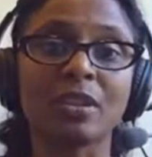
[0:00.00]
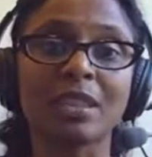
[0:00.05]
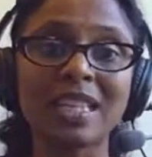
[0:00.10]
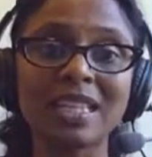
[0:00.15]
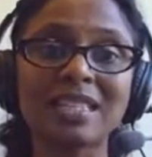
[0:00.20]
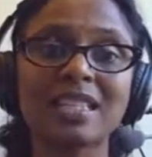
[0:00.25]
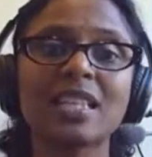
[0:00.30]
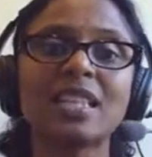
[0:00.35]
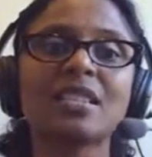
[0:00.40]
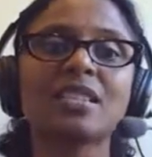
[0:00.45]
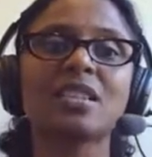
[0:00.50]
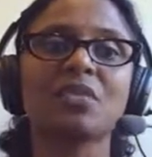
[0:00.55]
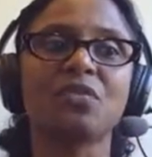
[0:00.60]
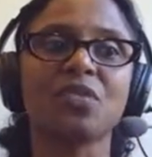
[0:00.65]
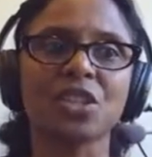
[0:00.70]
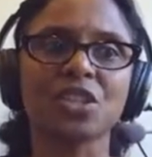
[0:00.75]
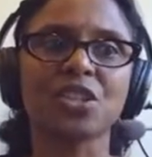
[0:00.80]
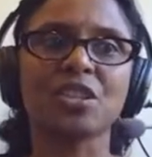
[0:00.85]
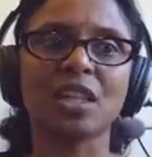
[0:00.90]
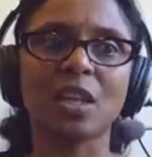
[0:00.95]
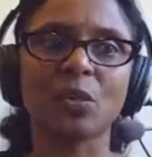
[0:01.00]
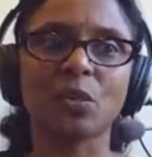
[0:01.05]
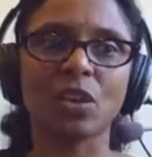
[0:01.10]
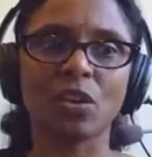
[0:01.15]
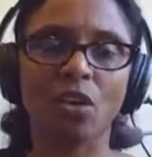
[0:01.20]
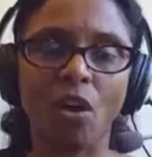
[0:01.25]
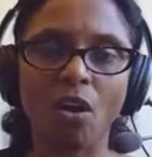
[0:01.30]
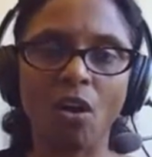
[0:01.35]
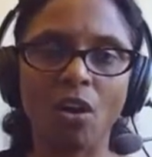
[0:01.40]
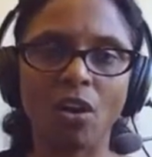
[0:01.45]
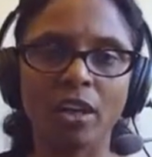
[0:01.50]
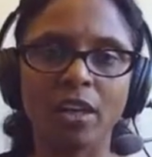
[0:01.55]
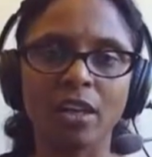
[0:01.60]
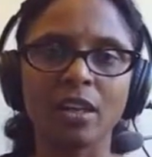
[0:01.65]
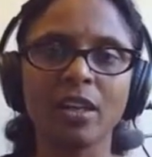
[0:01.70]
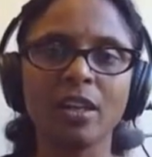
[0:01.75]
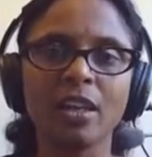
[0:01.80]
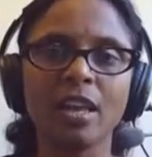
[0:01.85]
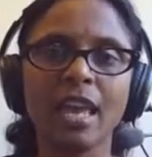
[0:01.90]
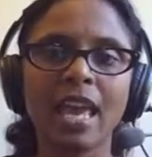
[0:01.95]
this is the vision that we are on.
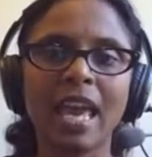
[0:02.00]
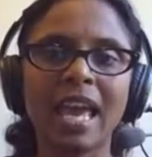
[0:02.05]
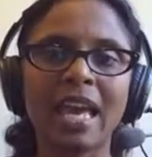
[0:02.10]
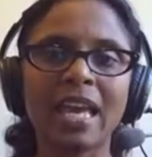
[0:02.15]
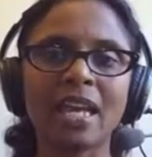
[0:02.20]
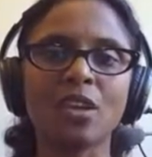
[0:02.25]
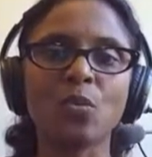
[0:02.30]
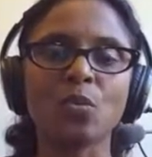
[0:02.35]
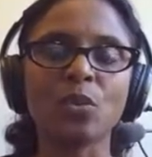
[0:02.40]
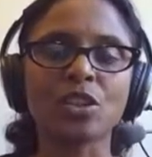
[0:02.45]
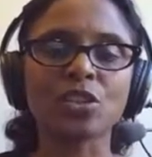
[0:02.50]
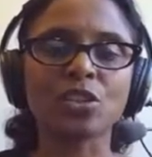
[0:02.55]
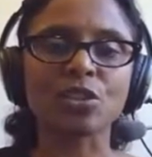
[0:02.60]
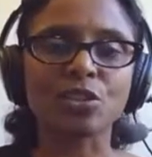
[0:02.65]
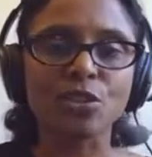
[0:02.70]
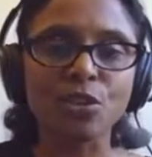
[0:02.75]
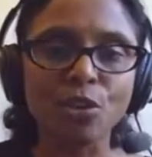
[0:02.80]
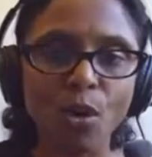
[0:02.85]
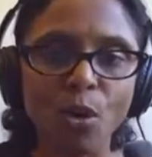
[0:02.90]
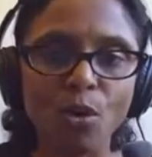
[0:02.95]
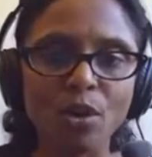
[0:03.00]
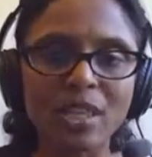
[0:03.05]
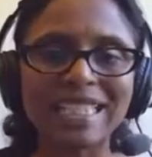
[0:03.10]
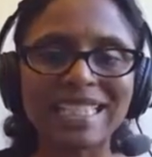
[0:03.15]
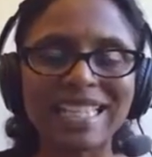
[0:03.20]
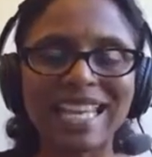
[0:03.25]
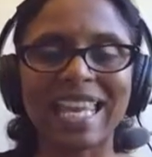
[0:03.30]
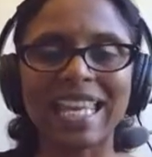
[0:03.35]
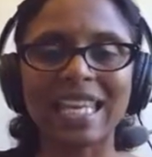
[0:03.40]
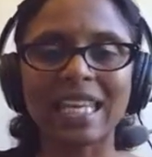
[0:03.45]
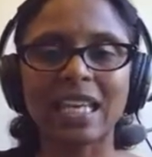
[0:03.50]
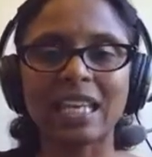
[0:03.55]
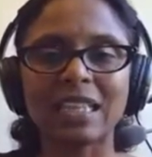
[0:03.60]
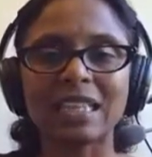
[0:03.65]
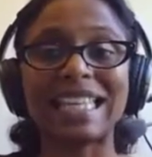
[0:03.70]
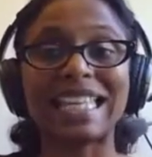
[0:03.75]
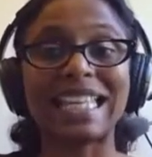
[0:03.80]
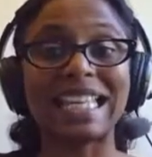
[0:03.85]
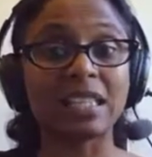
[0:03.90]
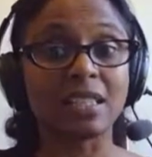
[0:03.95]
And we are slowly taking
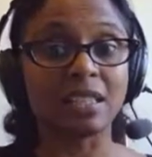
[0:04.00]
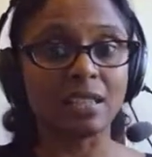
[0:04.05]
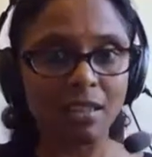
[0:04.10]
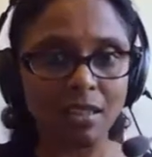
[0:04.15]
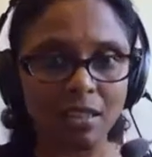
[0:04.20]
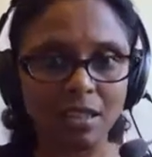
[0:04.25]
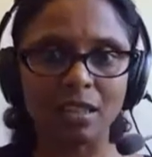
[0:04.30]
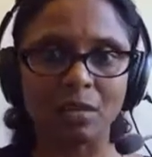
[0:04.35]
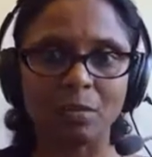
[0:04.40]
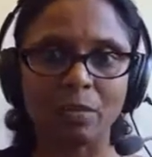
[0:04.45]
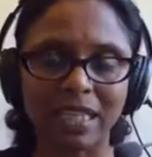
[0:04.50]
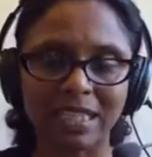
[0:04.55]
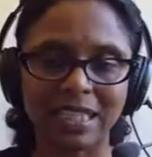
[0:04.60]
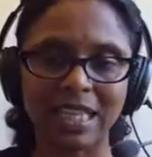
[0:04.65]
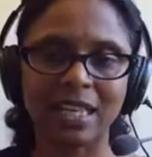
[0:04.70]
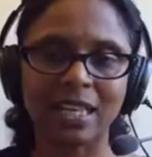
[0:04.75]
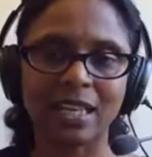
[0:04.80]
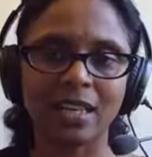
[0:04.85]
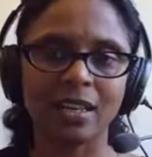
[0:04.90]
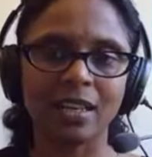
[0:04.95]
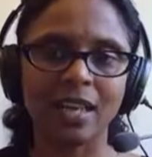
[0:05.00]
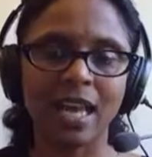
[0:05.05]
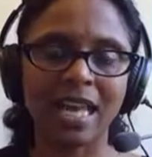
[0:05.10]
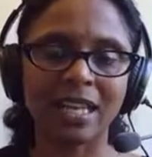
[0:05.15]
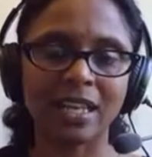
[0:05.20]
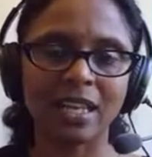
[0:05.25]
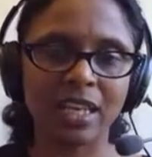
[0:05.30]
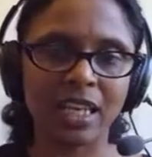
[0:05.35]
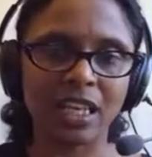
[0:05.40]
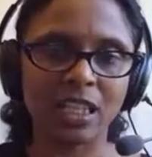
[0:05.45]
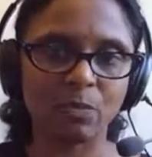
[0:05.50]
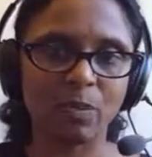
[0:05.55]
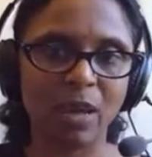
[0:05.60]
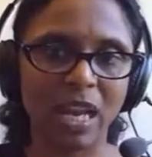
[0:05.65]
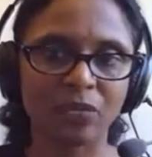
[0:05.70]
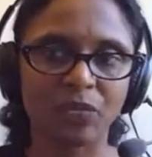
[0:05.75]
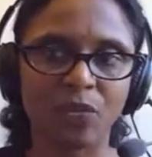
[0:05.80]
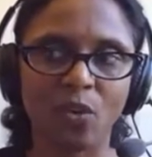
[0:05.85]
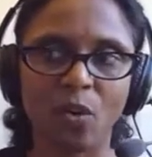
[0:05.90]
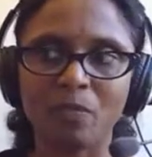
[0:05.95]
the internal big data analytics
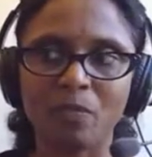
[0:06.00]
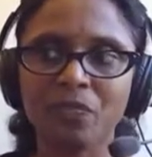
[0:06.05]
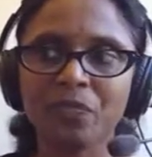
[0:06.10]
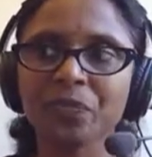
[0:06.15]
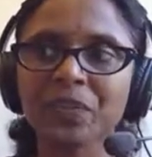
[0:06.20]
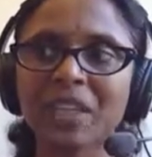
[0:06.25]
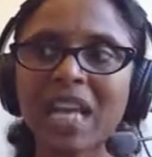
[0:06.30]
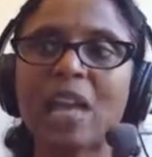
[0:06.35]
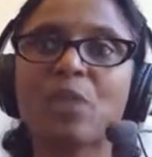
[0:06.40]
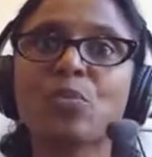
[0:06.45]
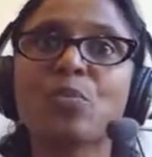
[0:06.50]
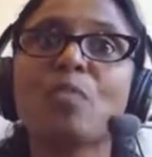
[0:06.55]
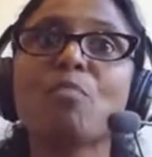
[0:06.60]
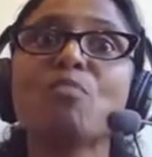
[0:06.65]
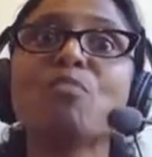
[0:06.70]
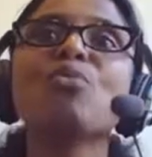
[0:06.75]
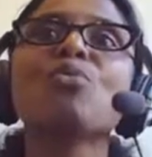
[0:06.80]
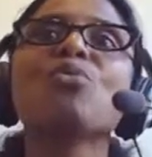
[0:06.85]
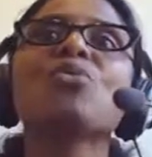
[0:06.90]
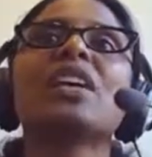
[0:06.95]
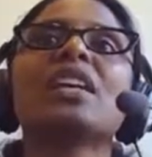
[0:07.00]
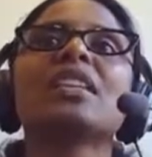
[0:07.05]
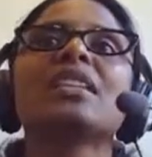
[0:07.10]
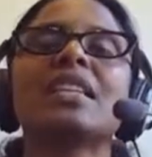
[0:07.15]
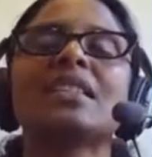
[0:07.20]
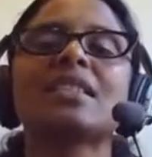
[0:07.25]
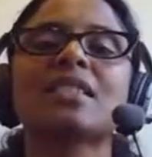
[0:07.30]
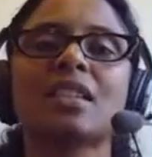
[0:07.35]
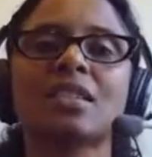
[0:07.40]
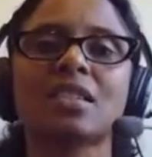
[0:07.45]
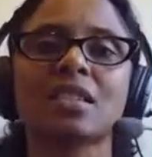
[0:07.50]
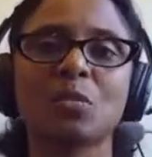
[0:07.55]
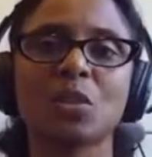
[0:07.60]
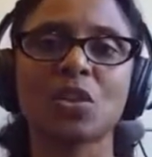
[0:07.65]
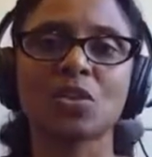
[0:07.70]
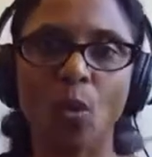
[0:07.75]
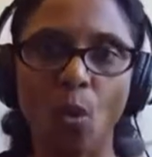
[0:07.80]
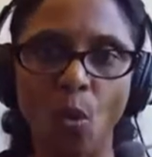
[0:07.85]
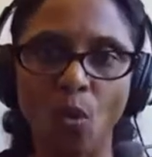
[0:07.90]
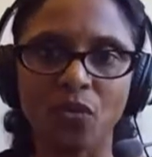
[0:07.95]
platform and we're moving these
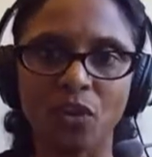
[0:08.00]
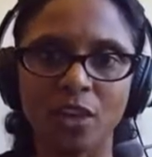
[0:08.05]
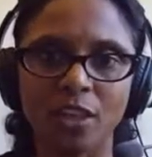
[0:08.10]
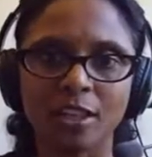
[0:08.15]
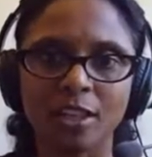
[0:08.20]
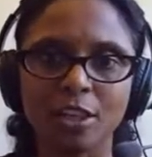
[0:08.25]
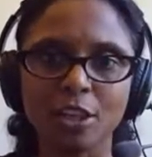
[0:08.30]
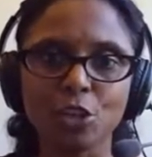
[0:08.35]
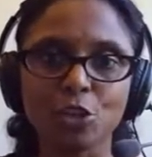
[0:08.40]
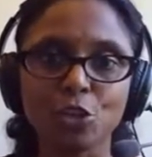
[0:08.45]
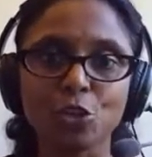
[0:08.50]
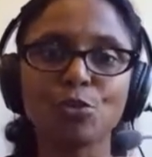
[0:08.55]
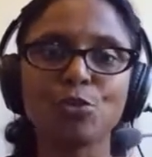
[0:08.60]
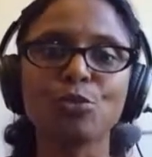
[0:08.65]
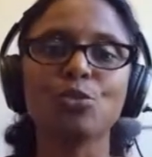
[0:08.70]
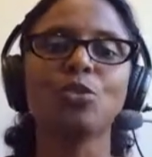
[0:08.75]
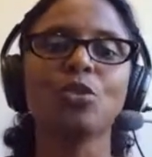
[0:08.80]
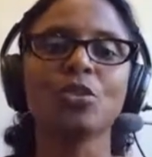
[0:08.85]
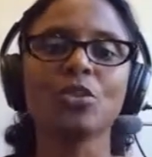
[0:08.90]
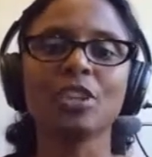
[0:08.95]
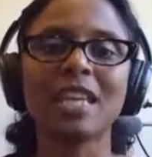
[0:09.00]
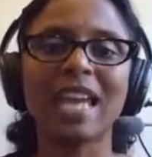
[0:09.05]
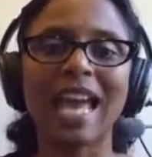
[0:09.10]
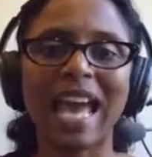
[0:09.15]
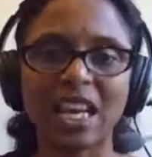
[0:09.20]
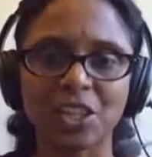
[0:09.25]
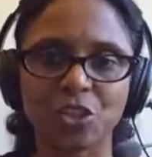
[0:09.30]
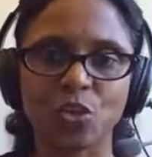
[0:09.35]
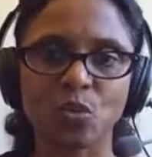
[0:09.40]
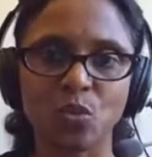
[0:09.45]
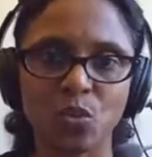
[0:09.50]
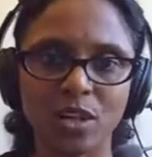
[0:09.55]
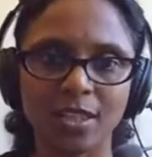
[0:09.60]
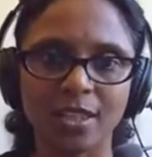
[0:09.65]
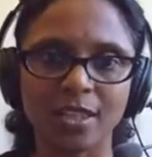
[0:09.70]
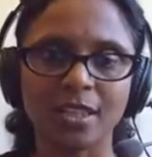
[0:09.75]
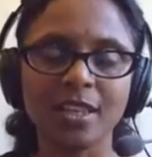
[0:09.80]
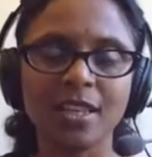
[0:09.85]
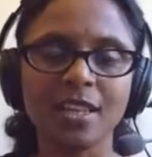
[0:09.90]
customers over to the Azure world.